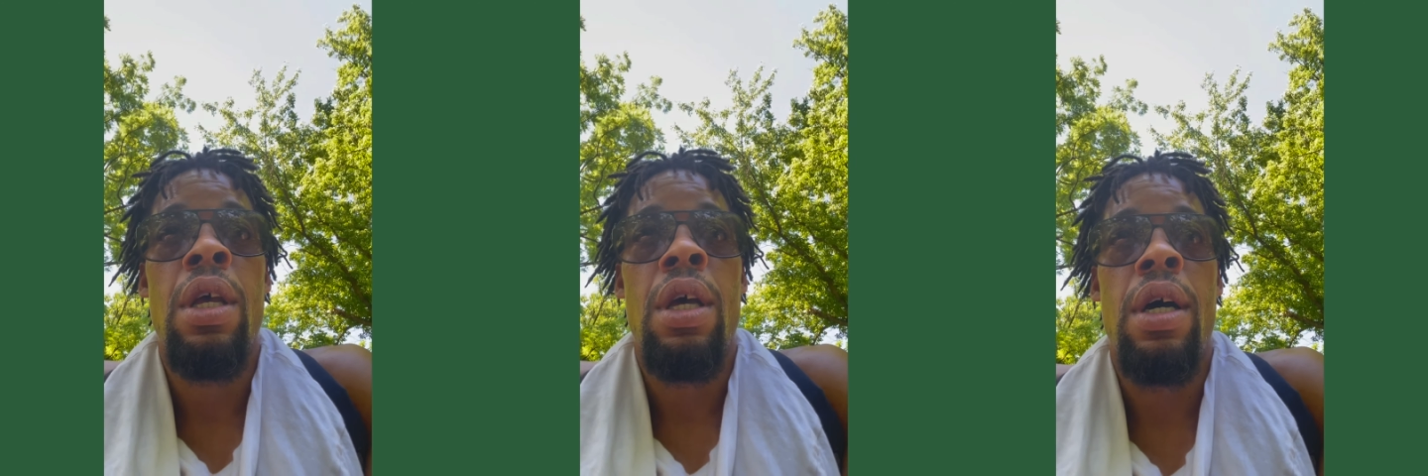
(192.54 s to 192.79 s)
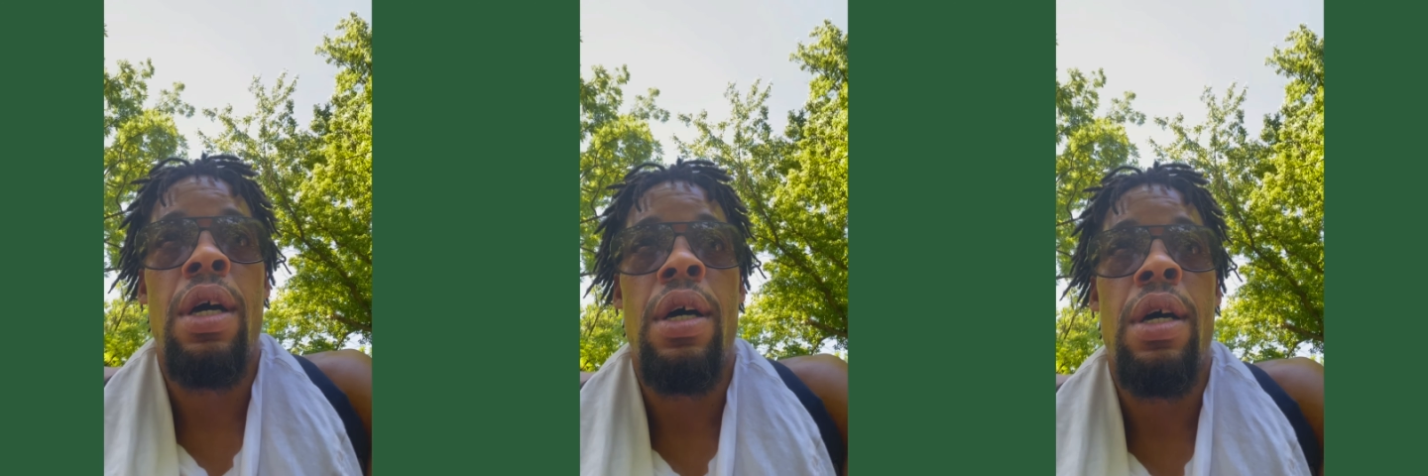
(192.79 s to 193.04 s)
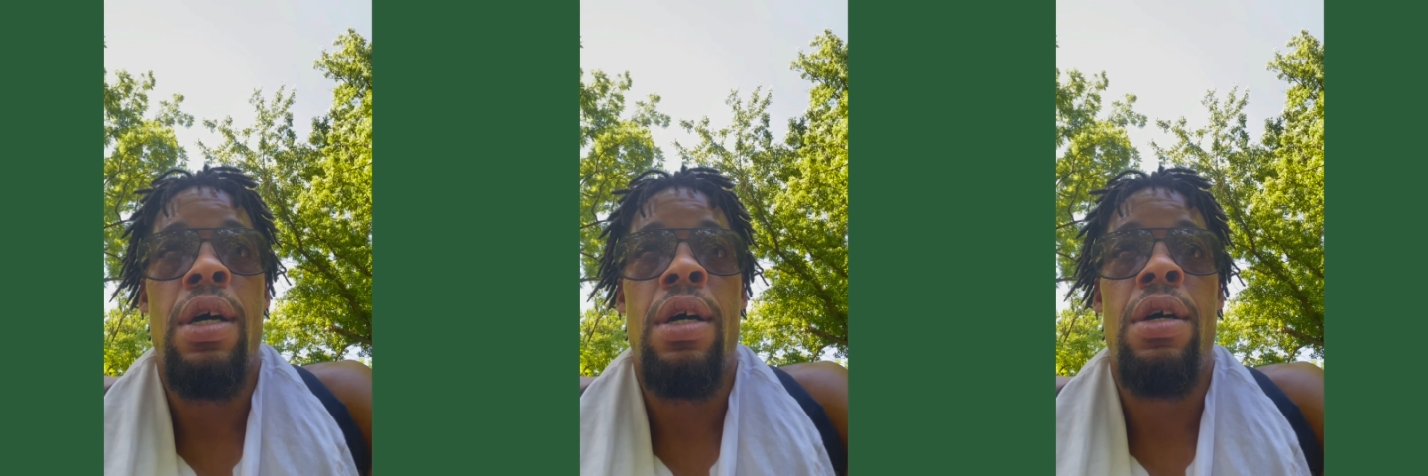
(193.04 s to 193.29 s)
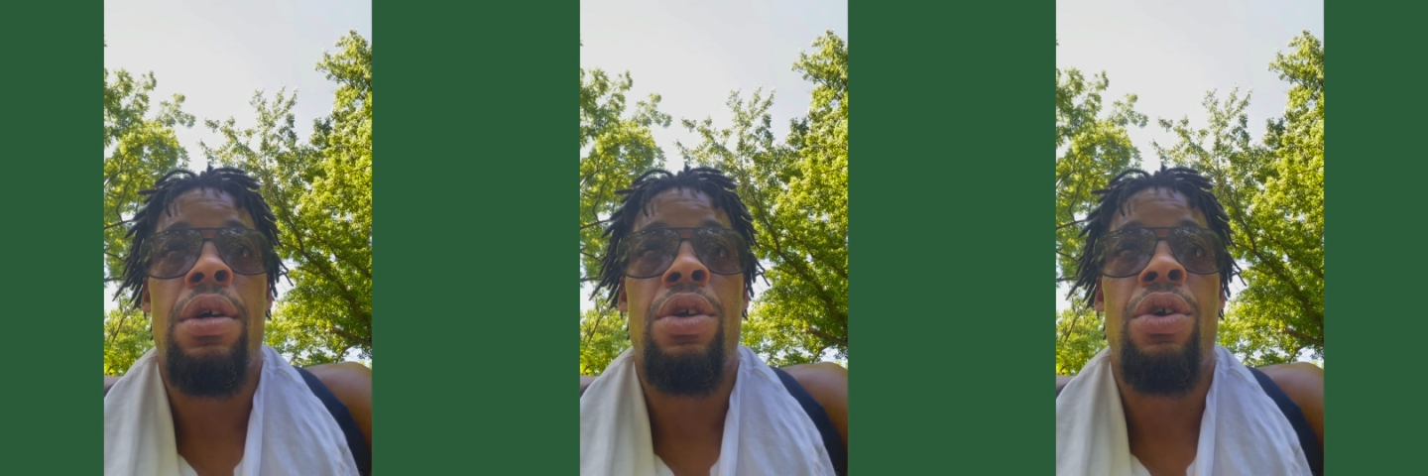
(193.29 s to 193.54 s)

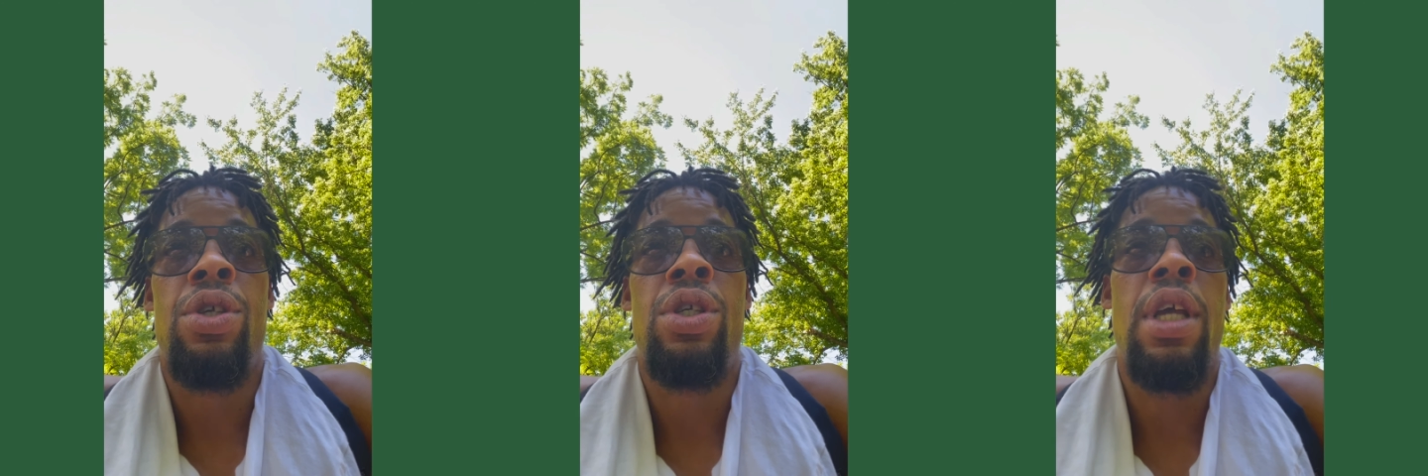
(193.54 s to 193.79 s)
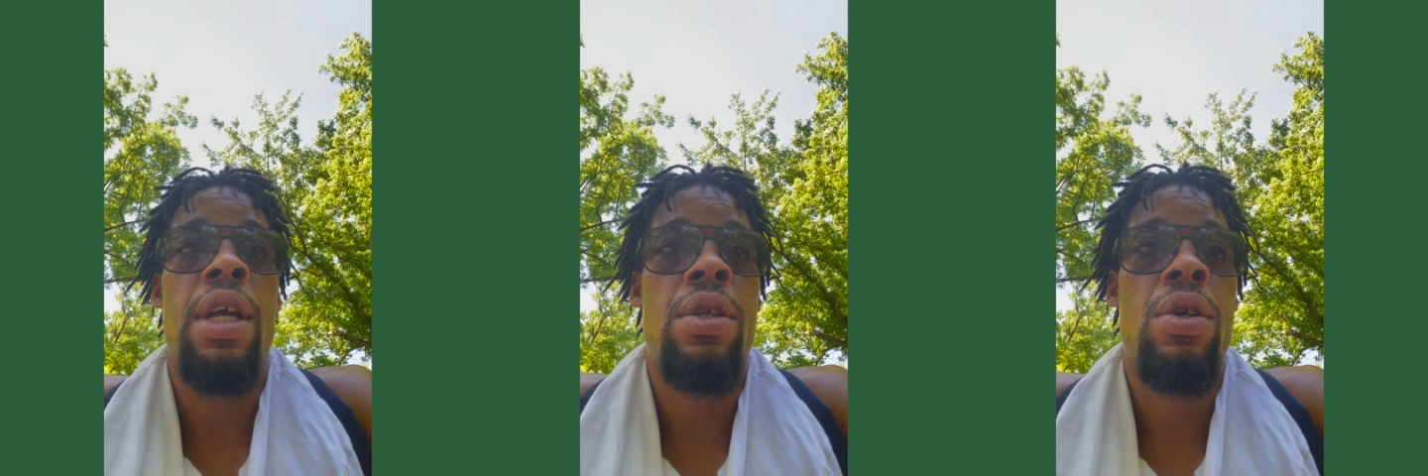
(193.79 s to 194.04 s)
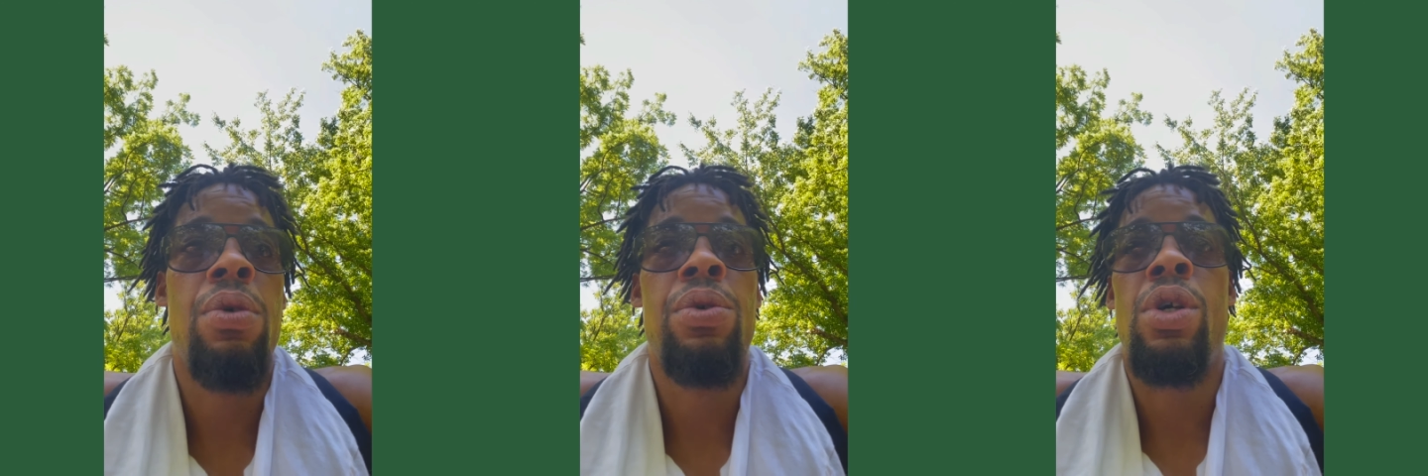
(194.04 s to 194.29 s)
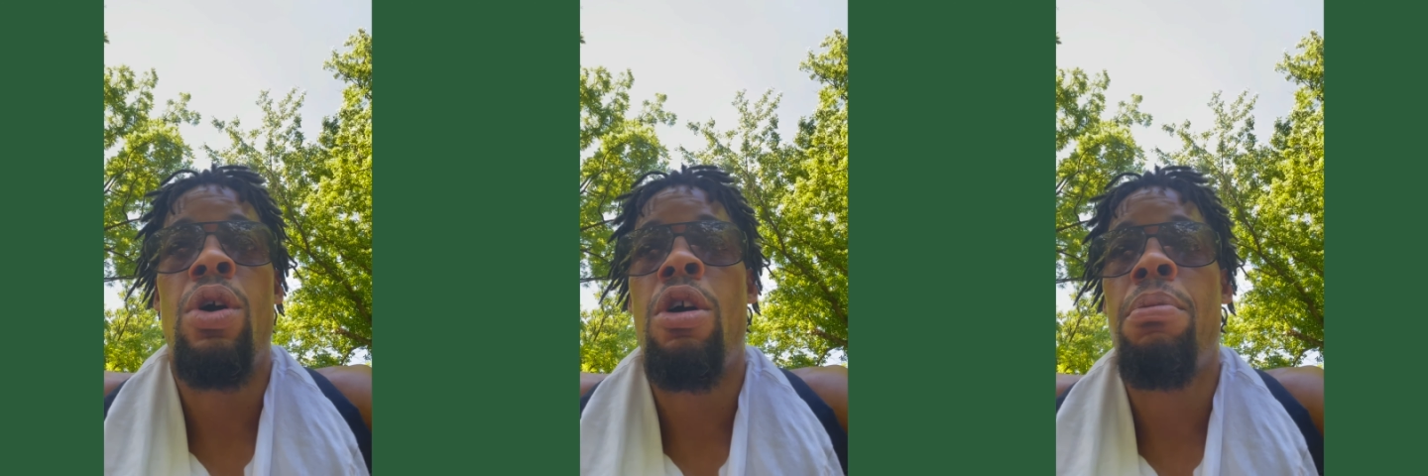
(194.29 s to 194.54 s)
Your skin tone
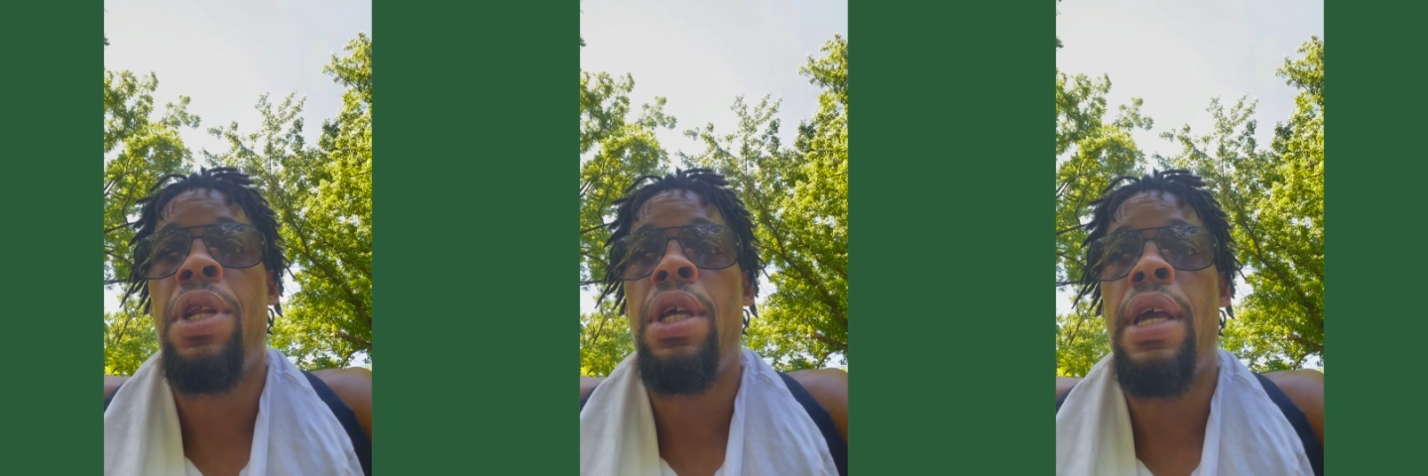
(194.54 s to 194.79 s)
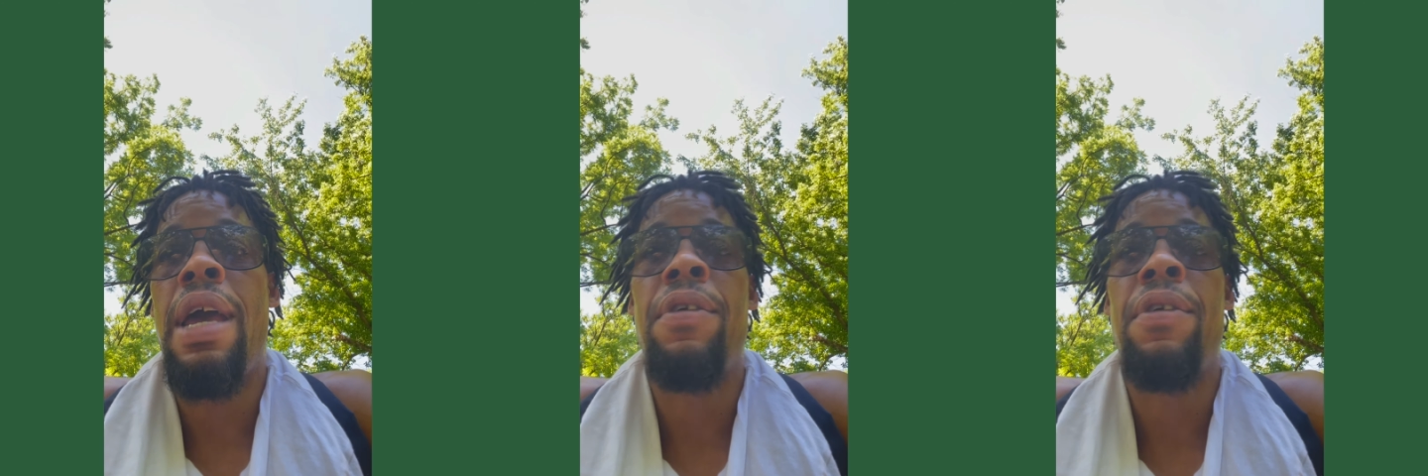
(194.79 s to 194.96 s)
is a harmony.